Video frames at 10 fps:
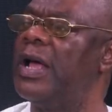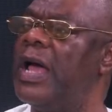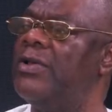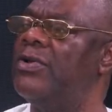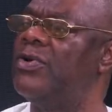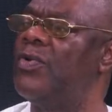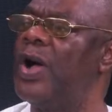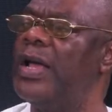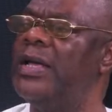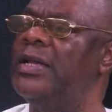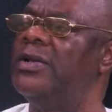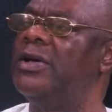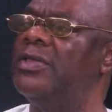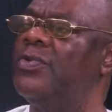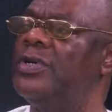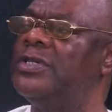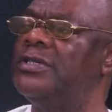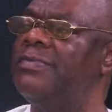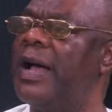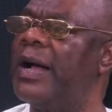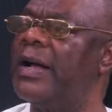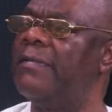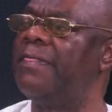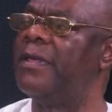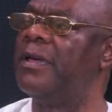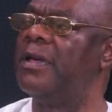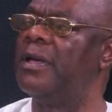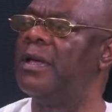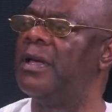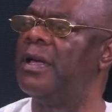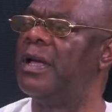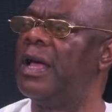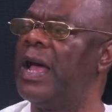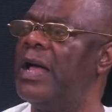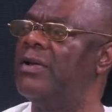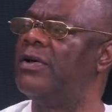I don't know why he did not watch his back. And